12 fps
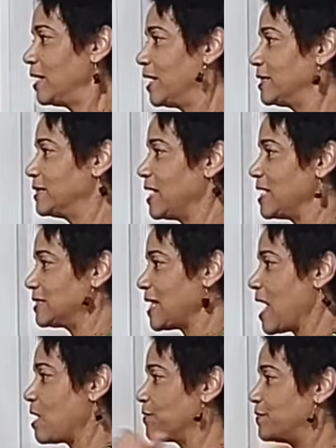And that's
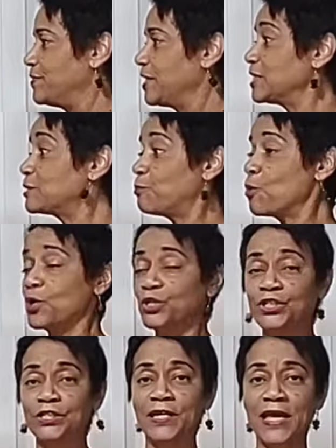how this
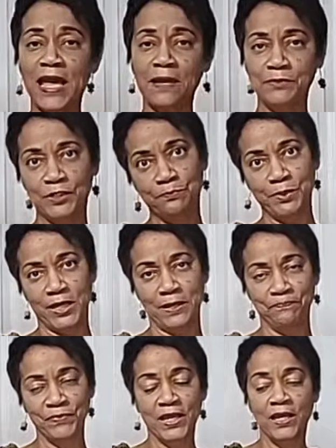portion came to be.
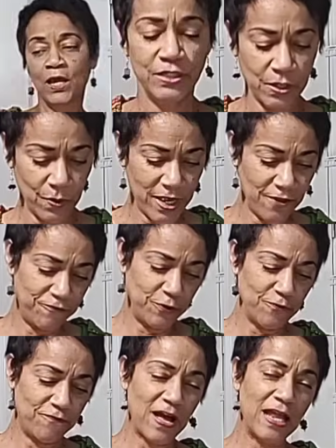So if
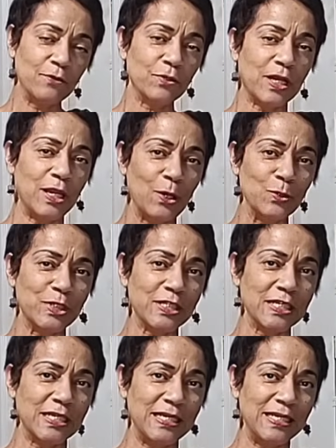you followed
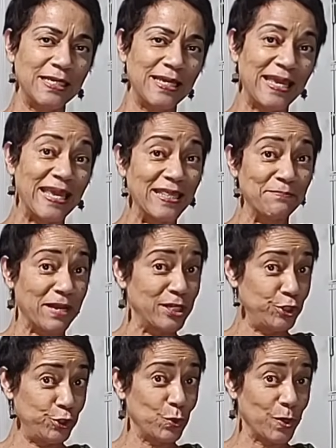closely in my
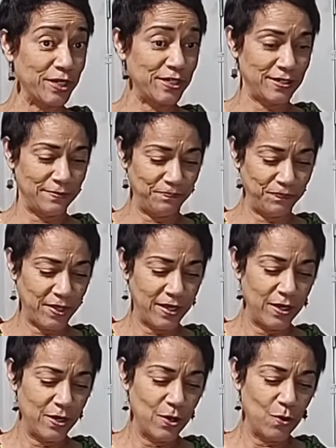short,
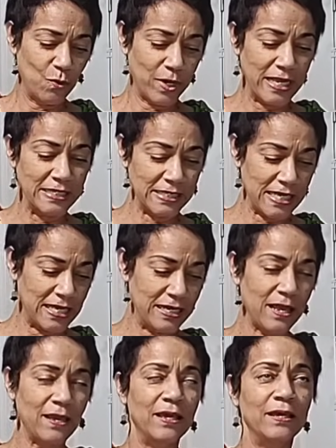what I
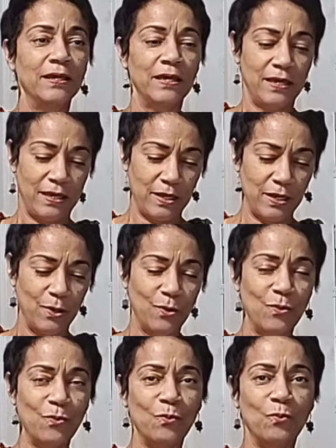did
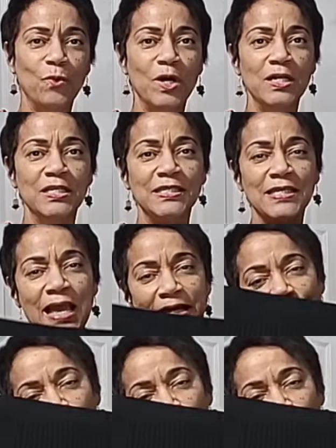was I